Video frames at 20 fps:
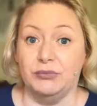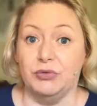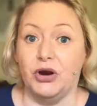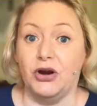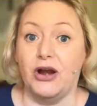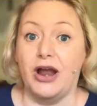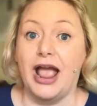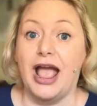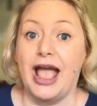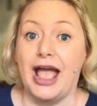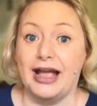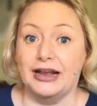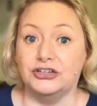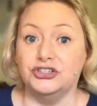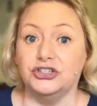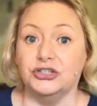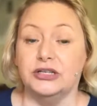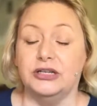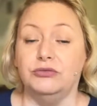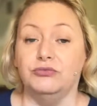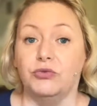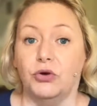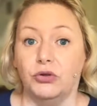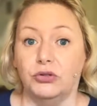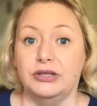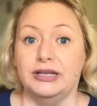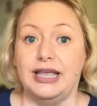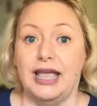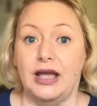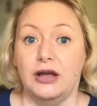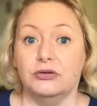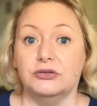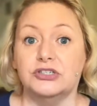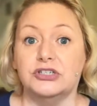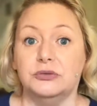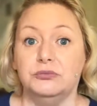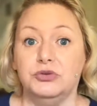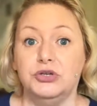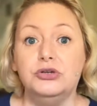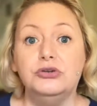are actually rolling out
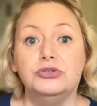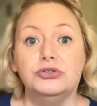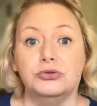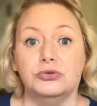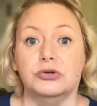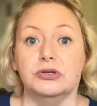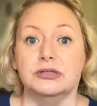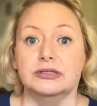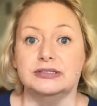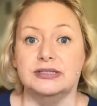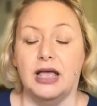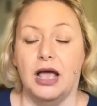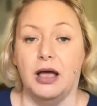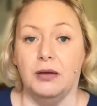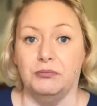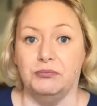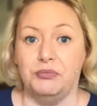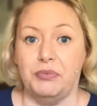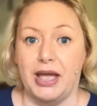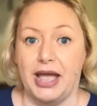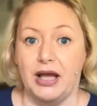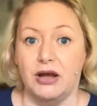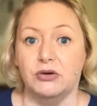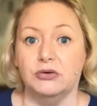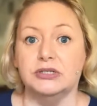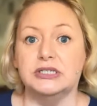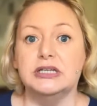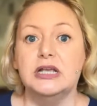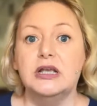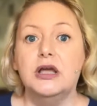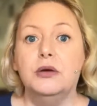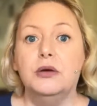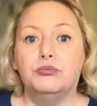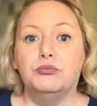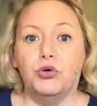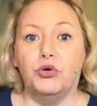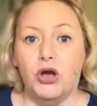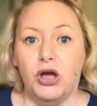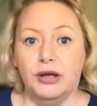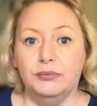some new tools about
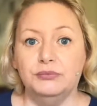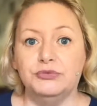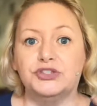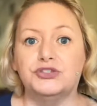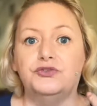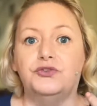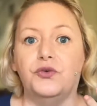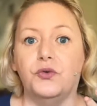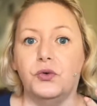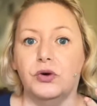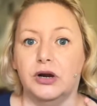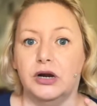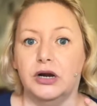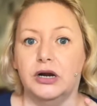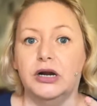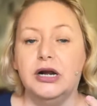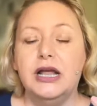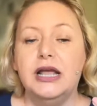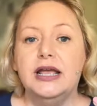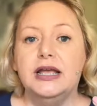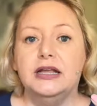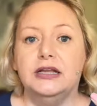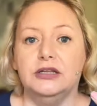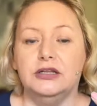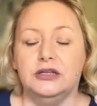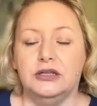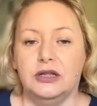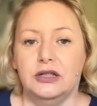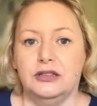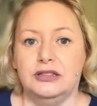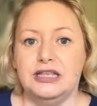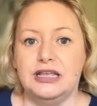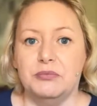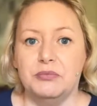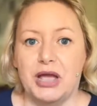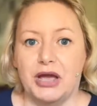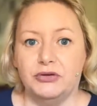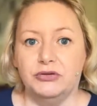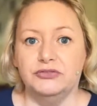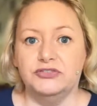prompts for the
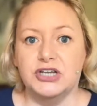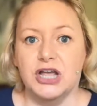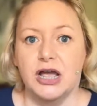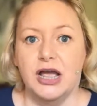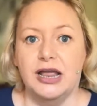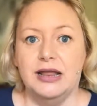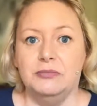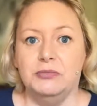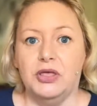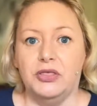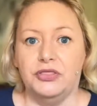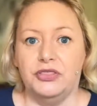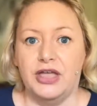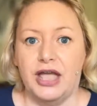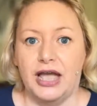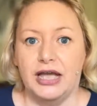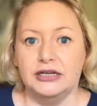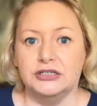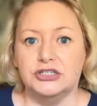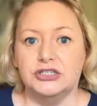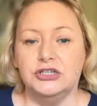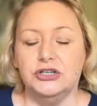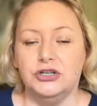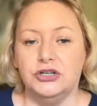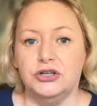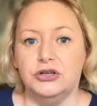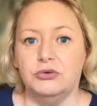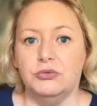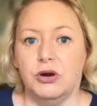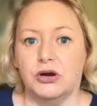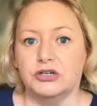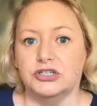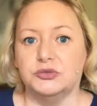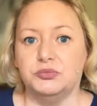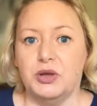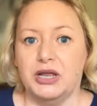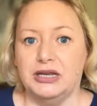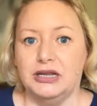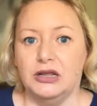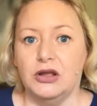amount of time that you are
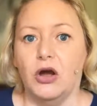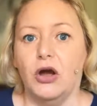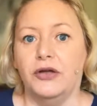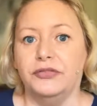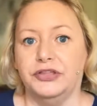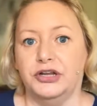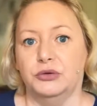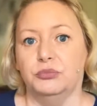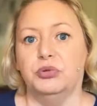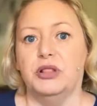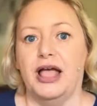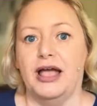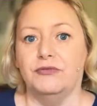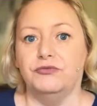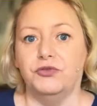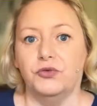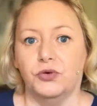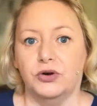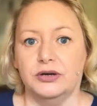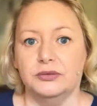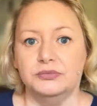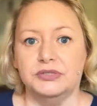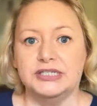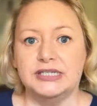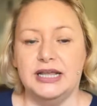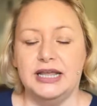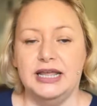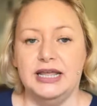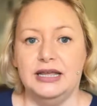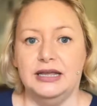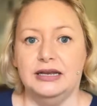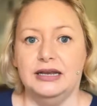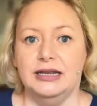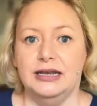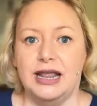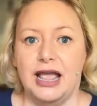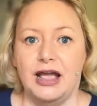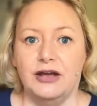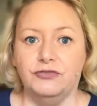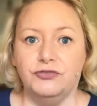spending on their platforms in
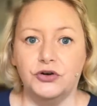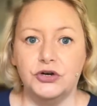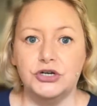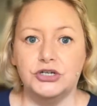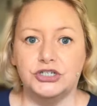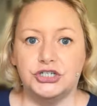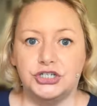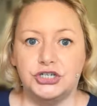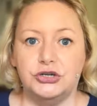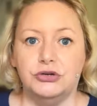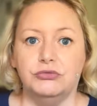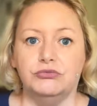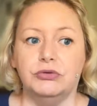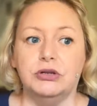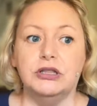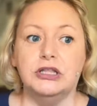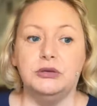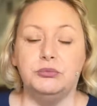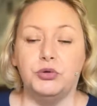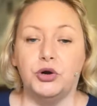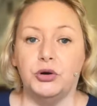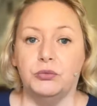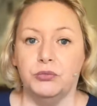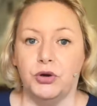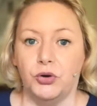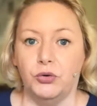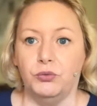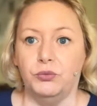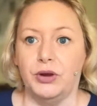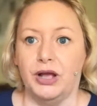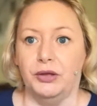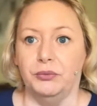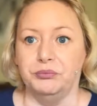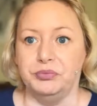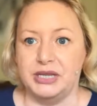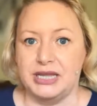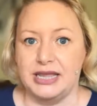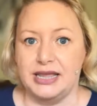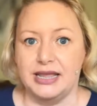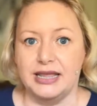an effort to really promote
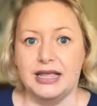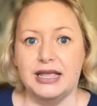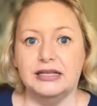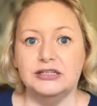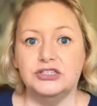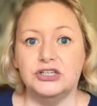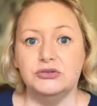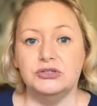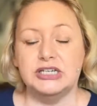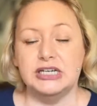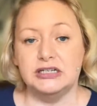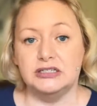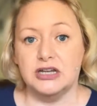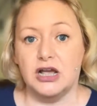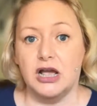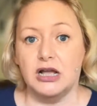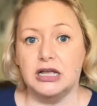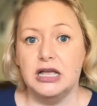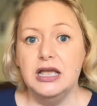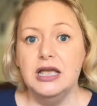well-being. And so TikTok,